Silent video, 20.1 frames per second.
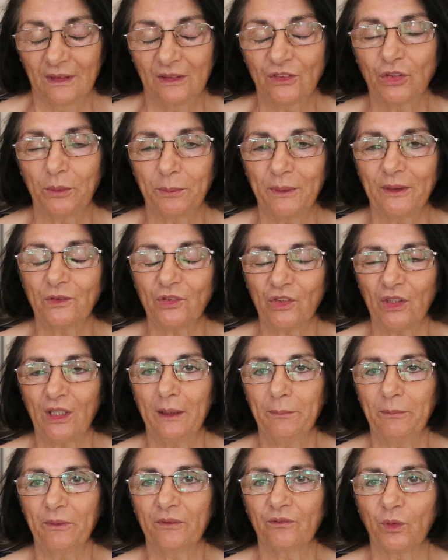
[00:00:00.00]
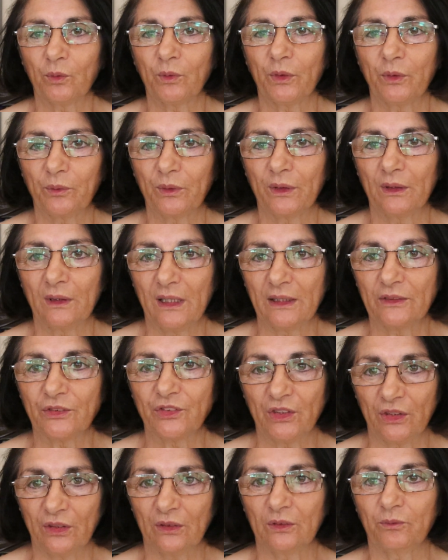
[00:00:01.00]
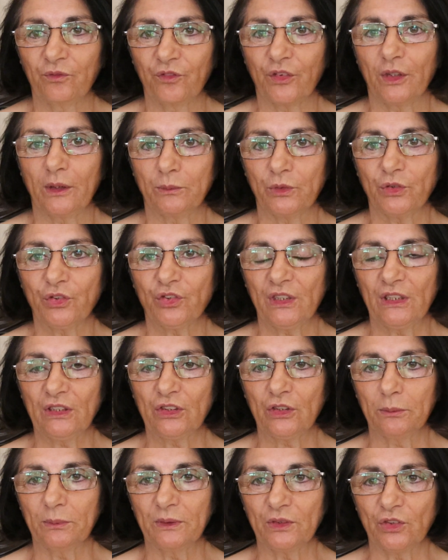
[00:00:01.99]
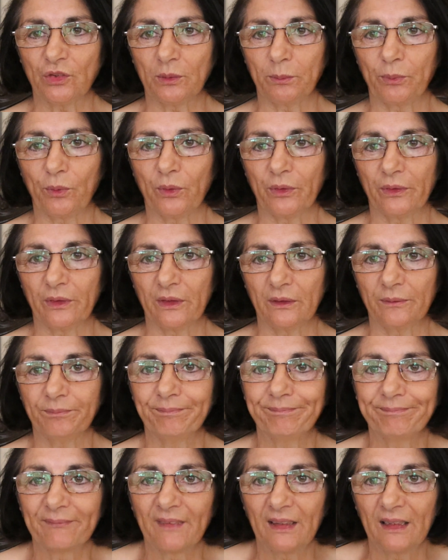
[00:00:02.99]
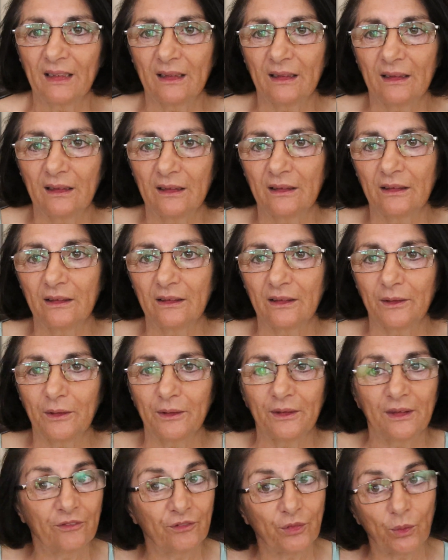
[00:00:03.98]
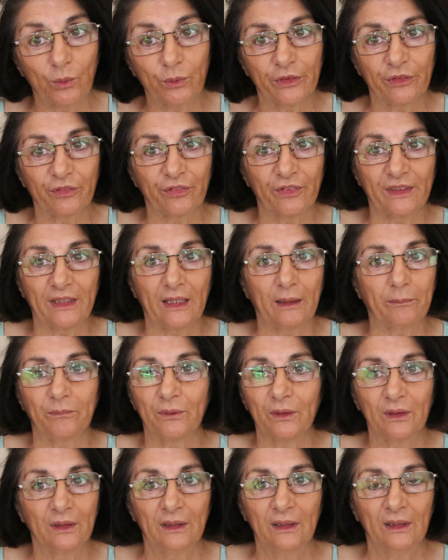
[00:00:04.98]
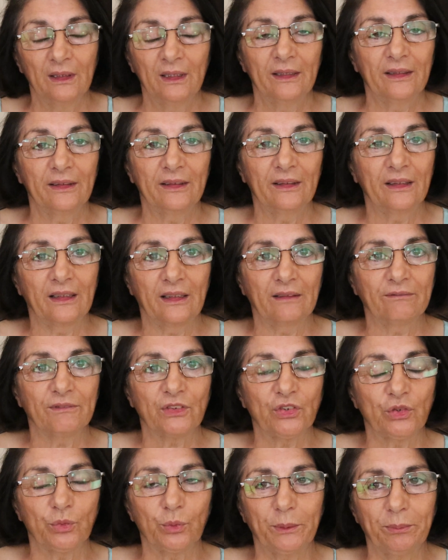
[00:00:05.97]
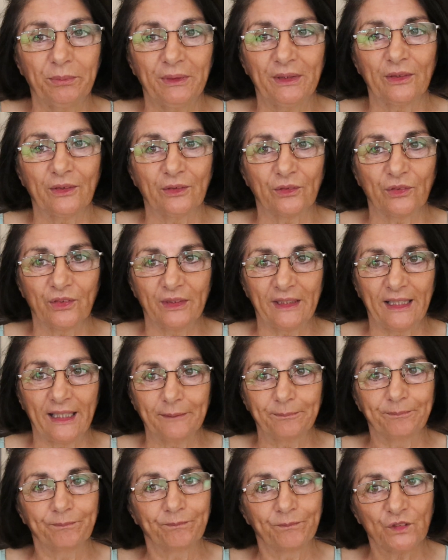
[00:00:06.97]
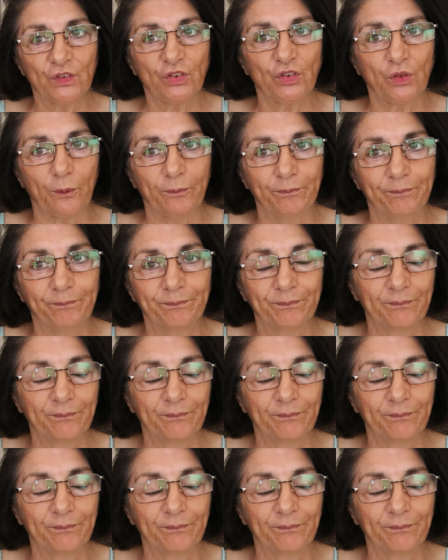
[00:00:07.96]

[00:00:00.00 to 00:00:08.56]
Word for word: it's about time everyone realized that farmers need to be supported. And if it weren't for them, none of us would be here today. So,